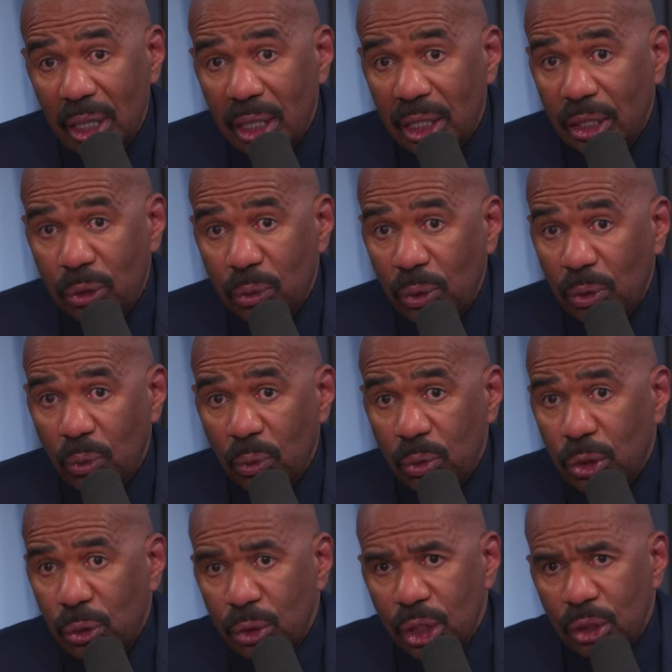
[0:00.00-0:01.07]
This one
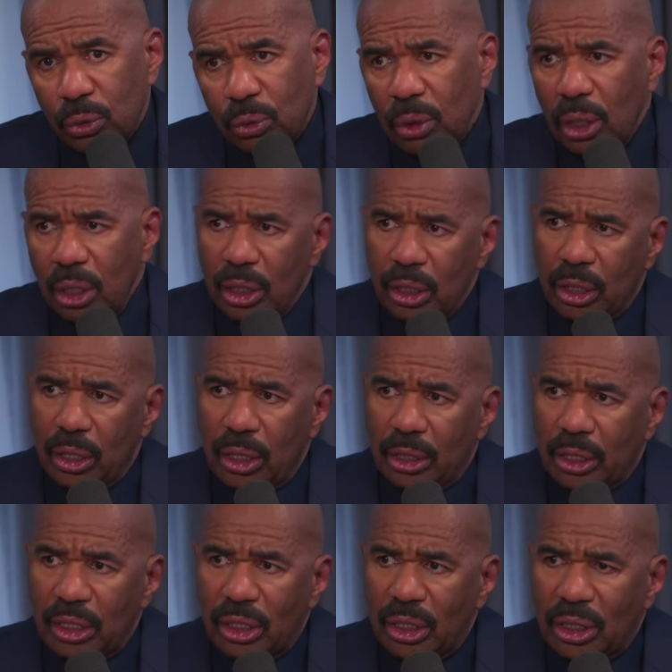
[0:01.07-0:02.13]
you just
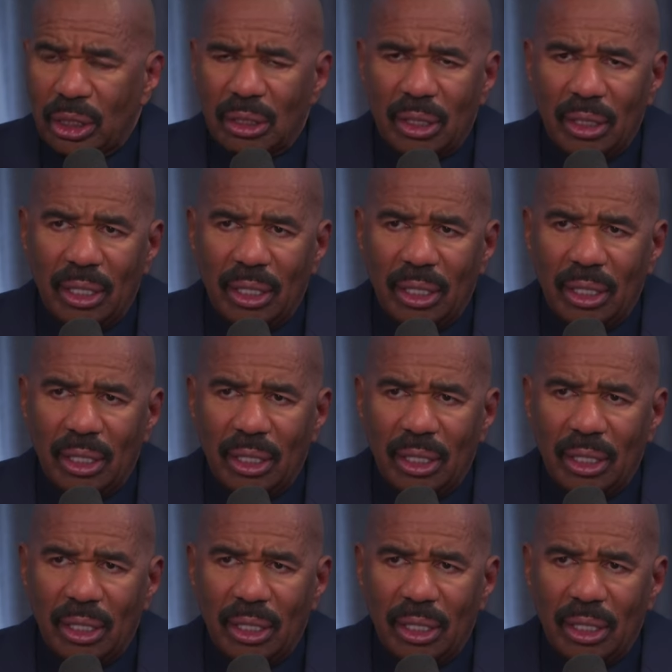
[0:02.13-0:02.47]
this is